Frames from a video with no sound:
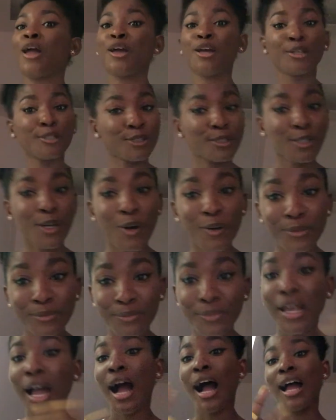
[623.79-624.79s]
So
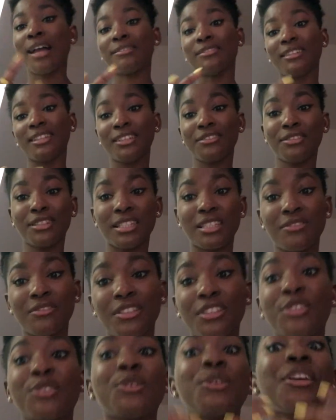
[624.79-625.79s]
I will leave this
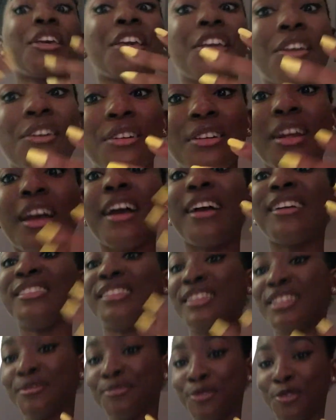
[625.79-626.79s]
video here at
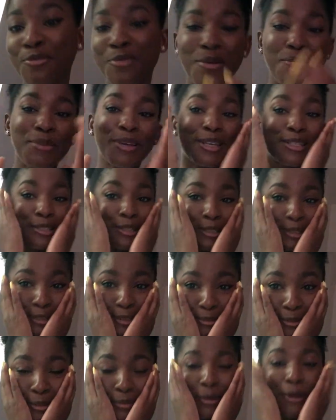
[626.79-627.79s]
this moment because at this
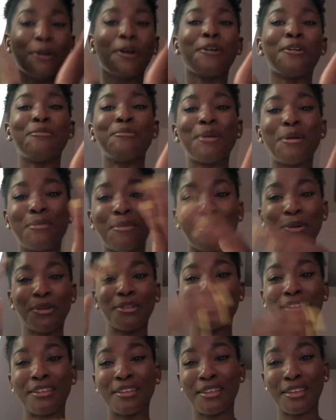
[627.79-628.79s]
time I can't remember all
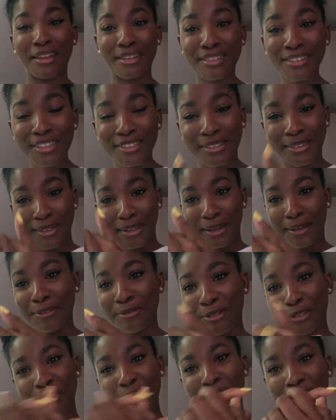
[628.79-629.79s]
the things that I like
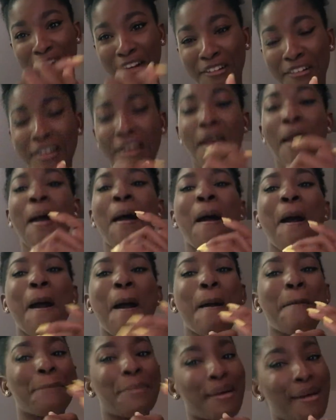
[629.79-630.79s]
about Hungary.
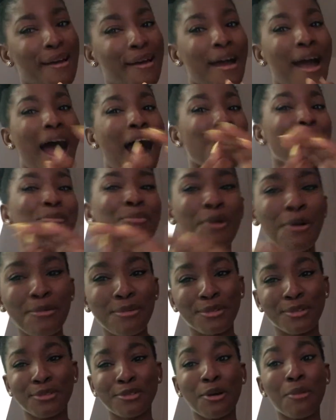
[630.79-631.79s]
But I will
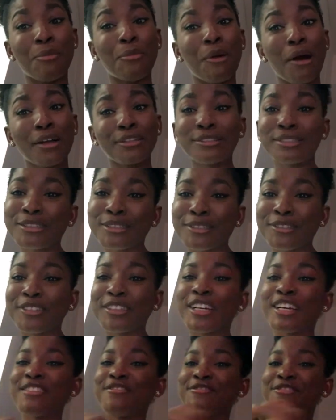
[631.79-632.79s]
probably do a part
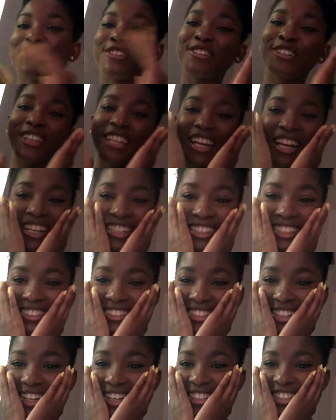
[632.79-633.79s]
2. If you like
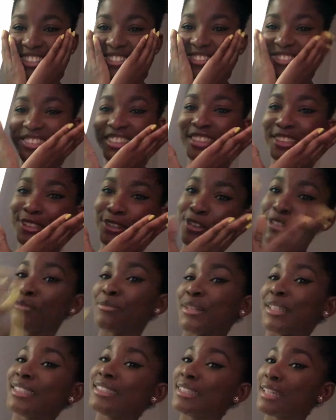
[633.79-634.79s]
this kind of videos,
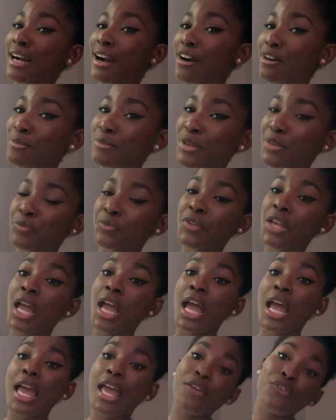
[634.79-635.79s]
please tell me.
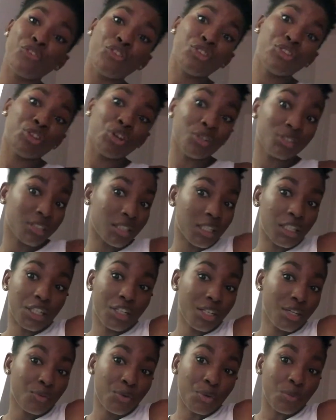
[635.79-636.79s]
If you don't
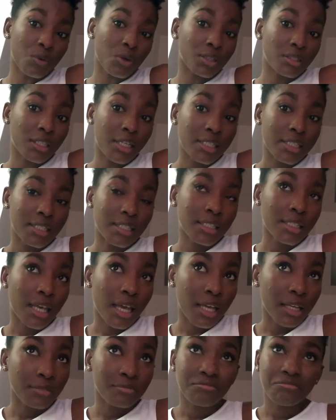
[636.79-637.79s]
agree with what I
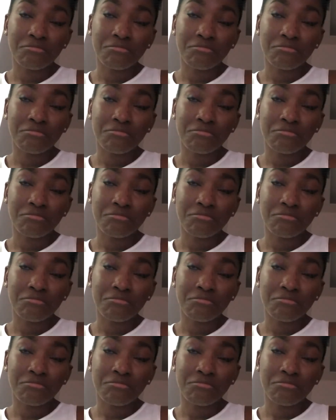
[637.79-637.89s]
say,